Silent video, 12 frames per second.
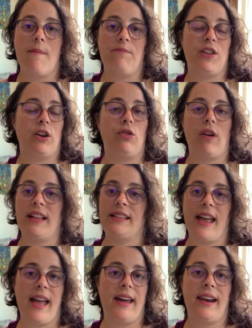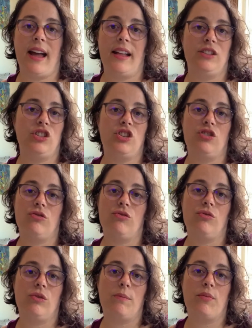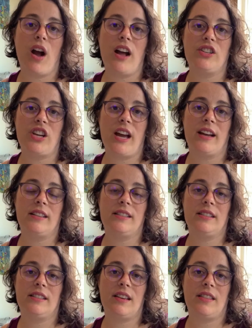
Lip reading: They're great to add on to projects.